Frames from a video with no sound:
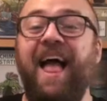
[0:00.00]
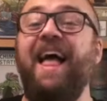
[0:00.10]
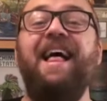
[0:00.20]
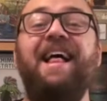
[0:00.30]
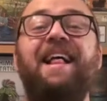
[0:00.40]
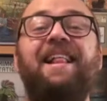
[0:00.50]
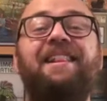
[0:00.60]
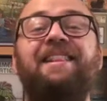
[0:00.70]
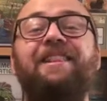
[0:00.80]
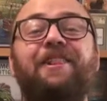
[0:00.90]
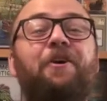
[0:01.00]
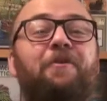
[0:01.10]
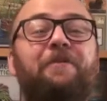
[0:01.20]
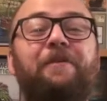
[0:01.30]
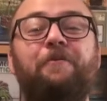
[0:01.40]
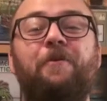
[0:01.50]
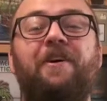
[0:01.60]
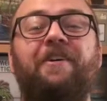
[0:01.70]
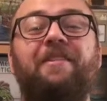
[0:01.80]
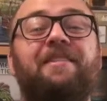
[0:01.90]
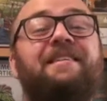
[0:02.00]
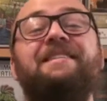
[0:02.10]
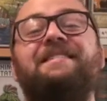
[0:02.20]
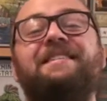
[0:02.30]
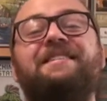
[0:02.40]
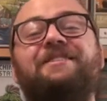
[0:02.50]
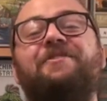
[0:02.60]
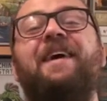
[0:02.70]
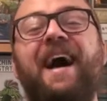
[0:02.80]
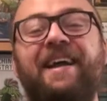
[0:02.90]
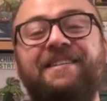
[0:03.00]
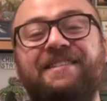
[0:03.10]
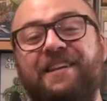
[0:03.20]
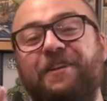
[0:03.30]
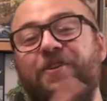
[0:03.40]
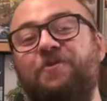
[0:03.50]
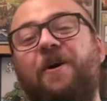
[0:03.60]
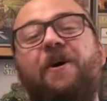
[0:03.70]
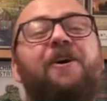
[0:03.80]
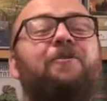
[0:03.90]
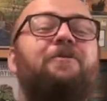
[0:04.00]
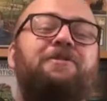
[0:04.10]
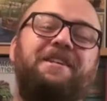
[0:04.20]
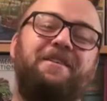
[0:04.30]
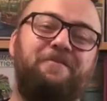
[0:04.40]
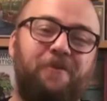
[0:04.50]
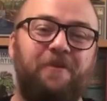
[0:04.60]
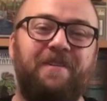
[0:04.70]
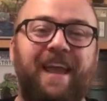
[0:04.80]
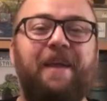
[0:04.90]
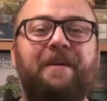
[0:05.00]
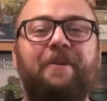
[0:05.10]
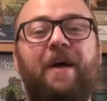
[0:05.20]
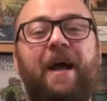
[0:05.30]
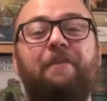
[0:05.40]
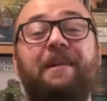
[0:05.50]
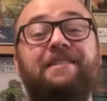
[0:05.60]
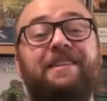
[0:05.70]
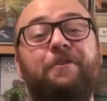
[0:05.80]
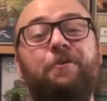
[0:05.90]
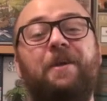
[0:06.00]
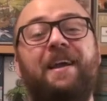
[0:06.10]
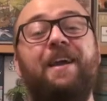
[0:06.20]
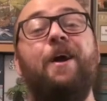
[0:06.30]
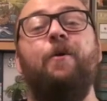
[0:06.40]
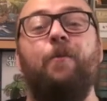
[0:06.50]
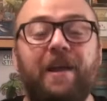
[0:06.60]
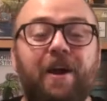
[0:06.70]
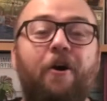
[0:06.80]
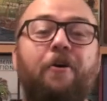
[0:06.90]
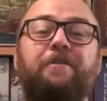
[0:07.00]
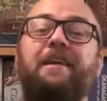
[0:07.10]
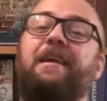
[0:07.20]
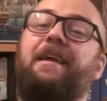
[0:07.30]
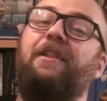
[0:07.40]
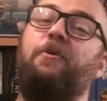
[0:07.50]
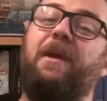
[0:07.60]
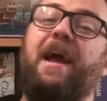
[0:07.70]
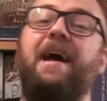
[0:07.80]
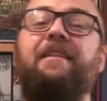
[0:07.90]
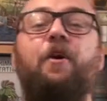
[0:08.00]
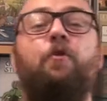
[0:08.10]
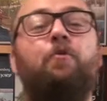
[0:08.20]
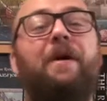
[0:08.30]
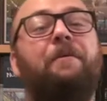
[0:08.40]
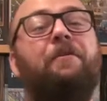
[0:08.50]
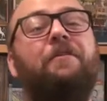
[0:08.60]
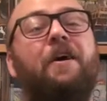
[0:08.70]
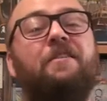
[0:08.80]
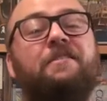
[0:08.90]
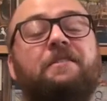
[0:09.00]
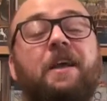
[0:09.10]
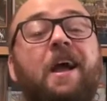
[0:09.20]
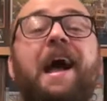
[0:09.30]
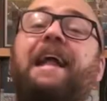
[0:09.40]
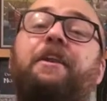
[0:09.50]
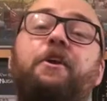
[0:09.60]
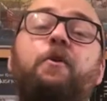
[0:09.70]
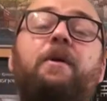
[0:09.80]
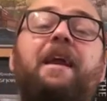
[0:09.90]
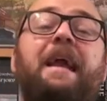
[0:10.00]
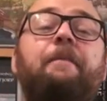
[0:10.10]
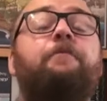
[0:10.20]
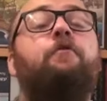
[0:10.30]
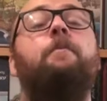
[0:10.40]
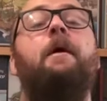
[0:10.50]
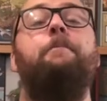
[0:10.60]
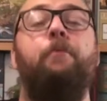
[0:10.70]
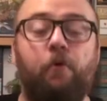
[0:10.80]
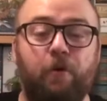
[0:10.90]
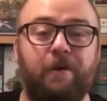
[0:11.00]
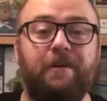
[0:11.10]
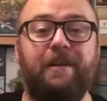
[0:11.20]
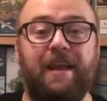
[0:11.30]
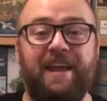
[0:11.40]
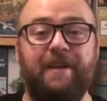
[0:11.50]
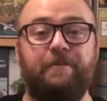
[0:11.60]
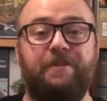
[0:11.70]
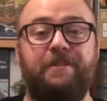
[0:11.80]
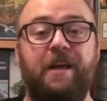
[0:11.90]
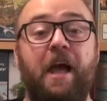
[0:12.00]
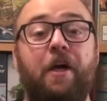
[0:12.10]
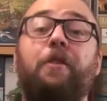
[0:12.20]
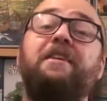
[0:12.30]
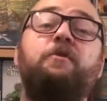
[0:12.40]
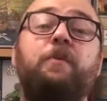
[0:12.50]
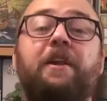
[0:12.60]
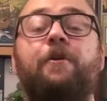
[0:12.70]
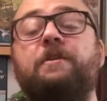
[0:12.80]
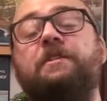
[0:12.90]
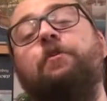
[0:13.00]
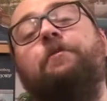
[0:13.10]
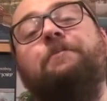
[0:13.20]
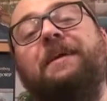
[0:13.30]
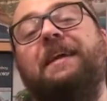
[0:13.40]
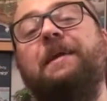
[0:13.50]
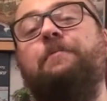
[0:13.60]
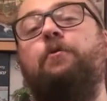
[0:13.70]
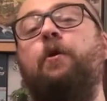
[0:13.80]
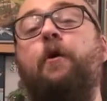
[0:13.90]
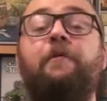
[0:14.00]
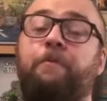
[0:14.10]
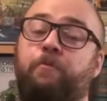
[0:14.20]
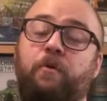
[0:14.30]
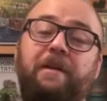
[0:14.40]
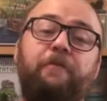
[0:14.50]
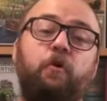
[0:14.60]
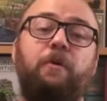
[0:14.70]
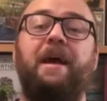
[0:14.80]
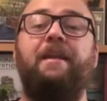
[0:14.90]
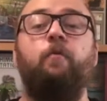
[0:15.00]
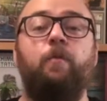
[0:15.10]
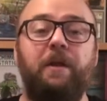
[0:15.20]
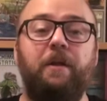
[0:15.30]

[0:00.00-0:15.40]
Hello everyone, this is Johannes and you are watching Board Gaming Ramblings, and today we are taking a look at Rebel Nox, a new game from Aporta Games. This video is going to be more of a preview than a